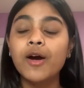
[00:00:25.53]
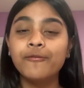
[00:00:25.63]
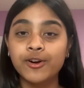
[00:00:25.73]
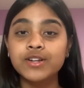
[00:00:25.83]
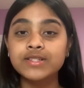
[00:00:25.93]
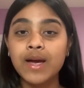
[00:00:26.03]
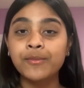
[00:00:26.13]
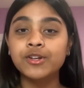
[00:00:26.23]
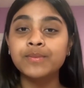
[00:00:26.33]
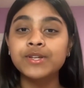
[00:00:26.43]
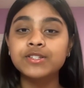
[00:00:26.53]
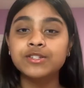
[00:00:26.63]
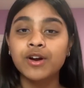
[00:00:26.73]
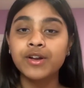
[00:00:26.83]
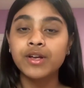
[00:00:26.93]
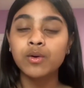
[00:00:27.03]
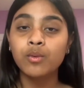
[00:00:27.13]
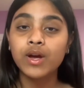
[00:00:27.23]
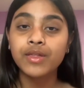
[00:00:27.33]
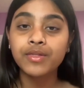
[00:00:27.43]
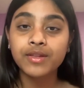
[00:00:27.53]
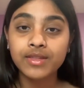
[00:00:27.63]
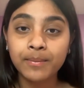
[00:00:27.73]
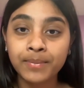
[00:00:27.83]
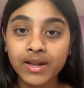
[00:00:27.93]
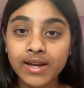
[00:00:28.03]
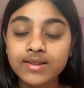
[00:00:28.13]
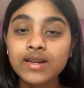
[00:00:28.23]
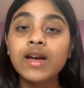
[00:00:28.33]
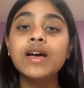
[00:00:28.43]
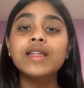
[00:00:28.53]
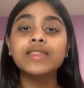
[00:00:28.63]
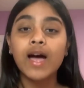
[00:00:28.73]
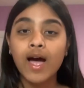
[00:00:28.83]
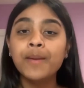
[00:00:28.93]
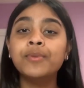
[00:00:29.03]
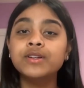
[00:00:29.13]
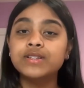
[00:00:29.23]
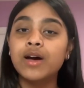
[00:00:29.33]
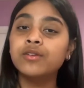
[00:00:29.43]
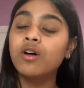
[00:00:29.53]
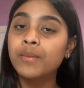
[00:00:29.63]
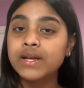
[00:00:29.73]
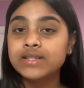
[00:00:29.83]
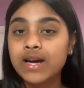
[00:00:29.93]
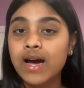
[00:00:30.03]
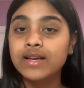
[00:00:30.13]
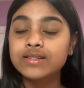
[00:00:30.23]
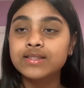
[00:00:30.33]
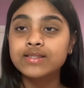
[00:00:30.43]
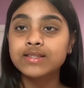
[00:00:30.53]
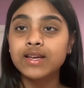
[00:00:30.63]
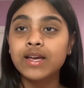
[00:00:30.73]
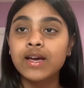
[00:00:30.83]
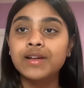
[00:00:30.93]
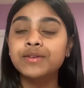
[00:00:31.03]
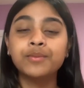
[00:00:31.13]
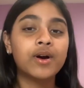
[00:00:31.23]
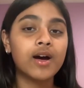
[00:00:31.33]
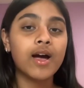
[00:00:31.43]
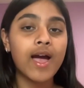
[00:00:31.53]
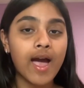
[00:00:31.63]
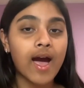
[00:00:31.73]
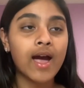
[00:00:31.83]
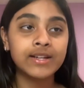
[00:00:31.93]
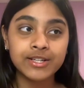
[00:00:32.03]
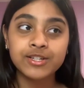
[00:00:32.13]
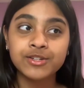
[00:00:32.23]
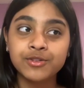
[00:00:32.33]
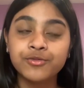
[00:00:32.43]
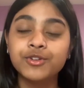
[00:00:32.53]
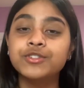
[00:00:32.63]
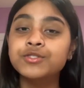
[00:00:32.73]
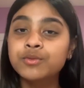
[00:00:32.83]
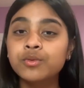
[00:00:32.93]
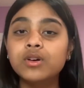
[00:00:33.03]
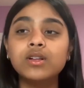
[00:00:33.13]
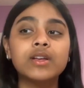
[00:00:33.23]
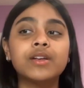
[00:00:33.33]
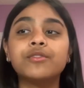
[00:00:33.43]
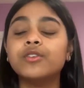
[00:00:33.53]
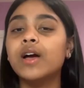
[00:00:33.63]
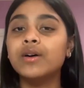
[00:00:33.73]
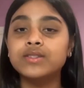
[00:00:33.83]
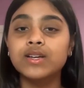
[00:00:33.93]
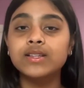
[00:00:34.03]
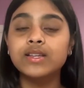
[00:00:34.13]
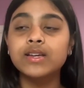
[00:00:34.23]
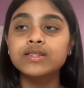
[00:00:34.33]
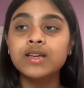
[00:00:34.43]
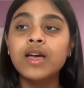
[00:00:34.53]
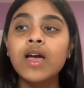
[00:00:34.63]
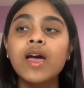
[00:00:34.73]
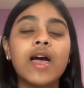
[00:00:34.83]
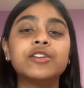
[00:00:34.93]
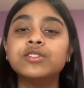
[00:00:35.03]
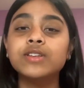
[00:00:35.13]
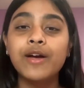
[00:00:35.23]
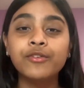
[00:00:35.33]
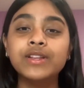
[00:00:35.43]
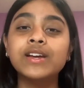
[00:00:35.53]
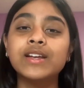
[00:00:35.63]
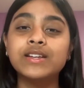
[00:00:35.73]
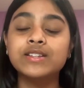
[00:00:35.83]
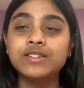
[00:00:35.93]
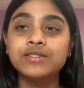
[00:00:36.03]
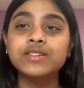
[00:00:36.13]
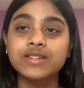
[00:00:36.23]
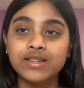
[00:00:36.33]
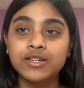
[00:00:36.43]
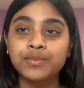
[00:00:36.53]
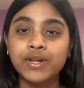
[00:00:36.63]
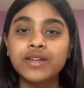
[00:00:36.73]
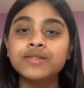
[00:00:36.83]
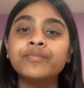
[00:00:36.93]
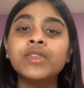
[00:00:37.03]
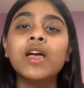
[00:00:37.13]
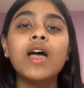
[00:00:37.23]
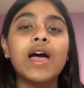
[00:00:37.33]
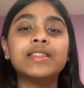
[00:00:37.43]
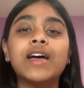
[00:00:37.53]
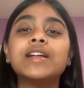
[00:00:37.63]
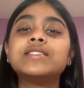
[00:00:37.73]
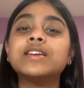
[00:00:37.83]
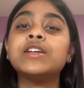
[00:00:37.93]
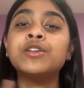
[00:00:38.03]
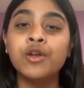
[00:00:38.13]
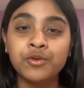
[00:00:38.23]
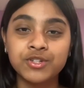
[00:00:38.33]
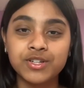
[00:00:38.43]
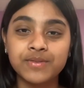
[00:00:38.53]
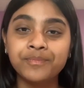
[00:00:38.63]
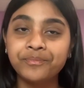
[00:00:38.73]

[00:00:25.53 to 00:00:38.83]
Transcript: first I'm going to be starting with the place that I put down all my tasks and what I need to do for school and for outside things, and just everything I need to do is in this place, and that's in Notion.